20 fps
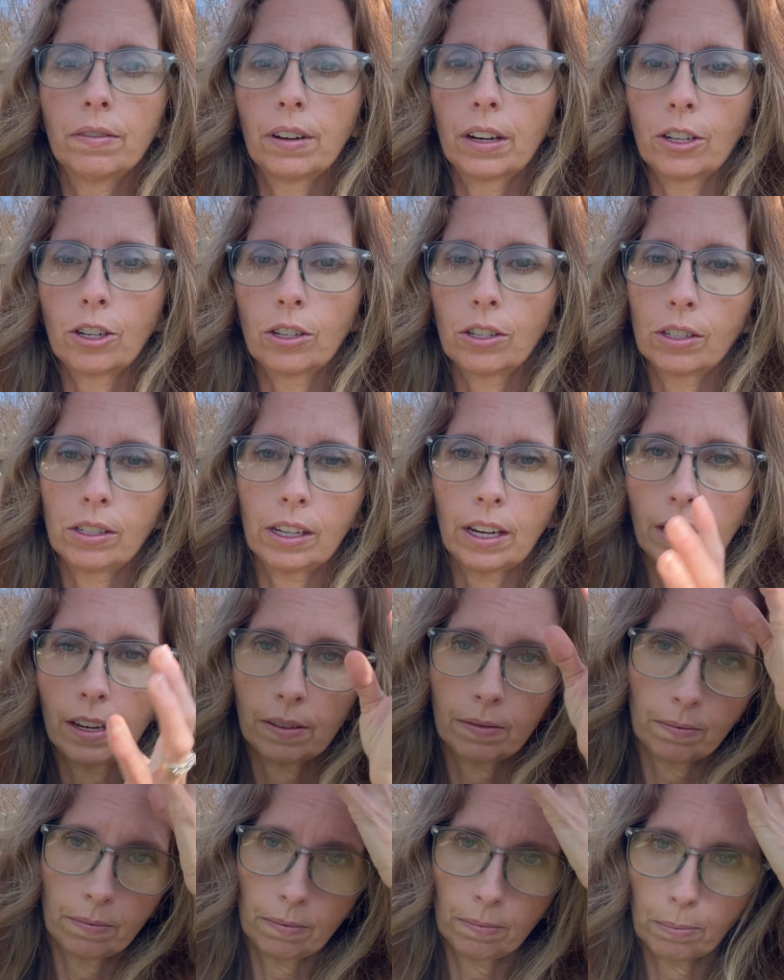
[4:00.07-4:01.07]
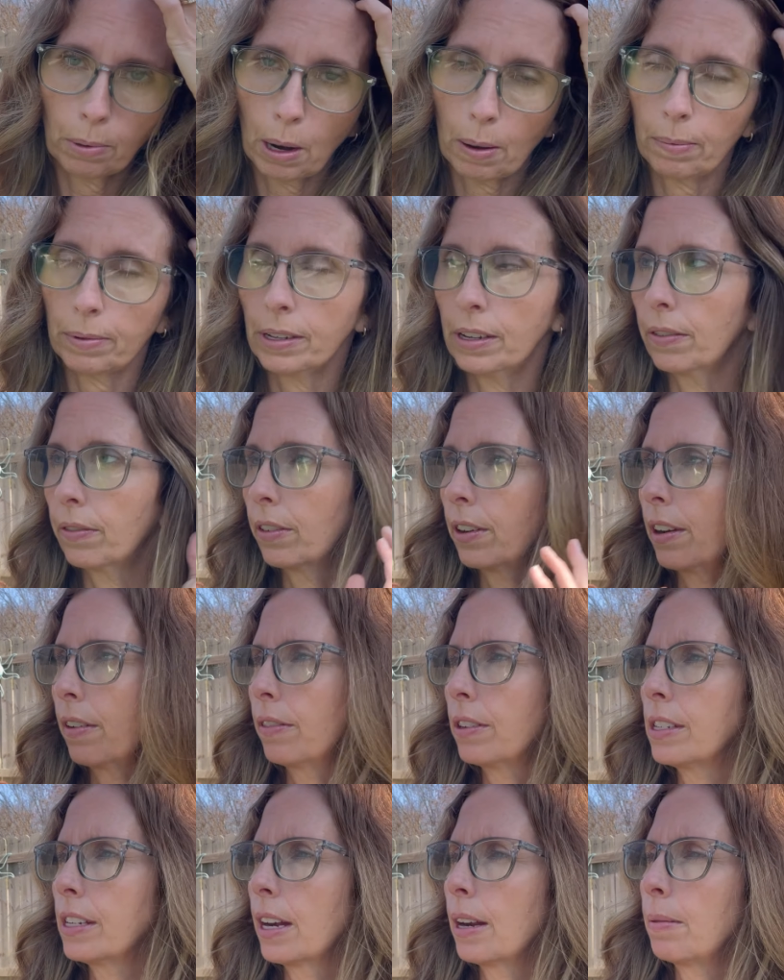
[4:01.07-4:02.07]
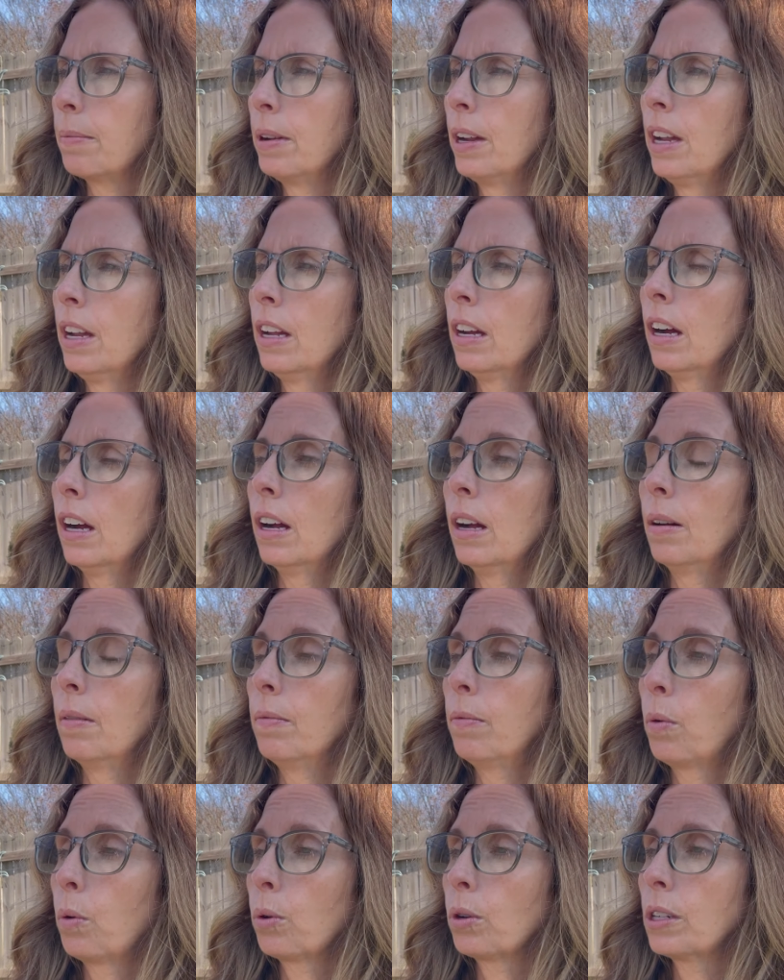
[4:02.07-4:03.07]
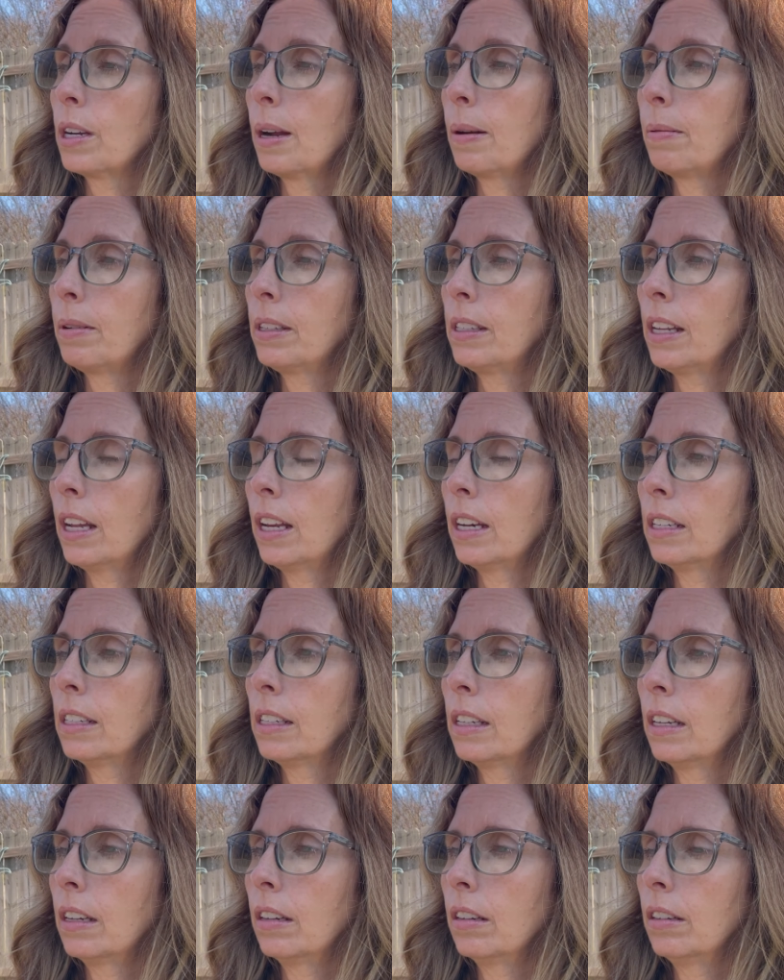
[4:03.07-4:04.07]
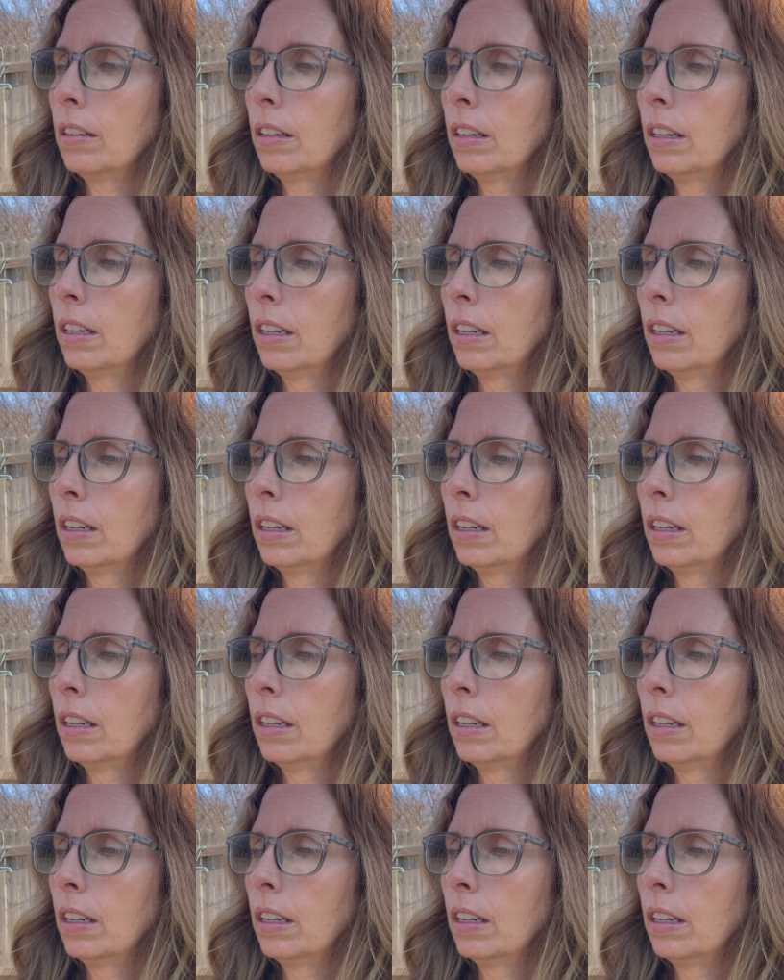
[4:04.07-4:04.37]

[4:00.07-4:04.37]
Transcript: but I had planted the elephant ears. Last year I planted the elephant ears over here,